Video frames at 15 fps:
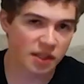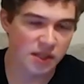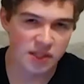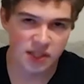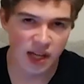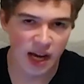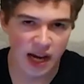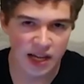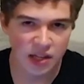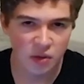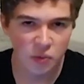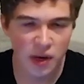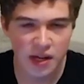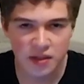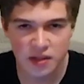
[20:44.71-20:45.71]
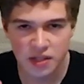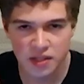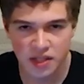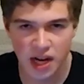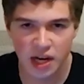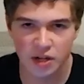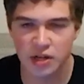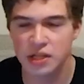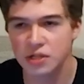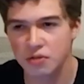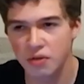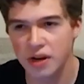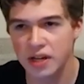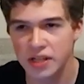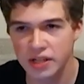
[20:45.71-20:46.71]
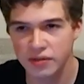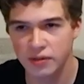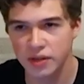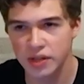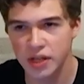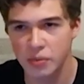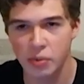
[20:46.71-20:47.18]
design and the way the designer integrated different